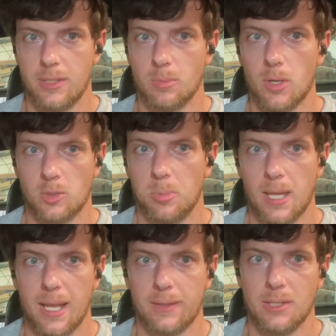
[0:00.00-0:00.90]
it's
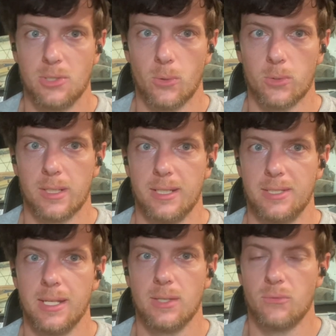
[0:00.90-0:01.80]
multiplying that torque and
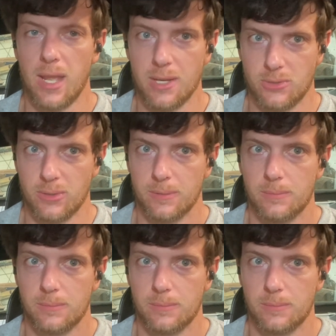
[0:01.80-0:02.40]
it's hitting faster.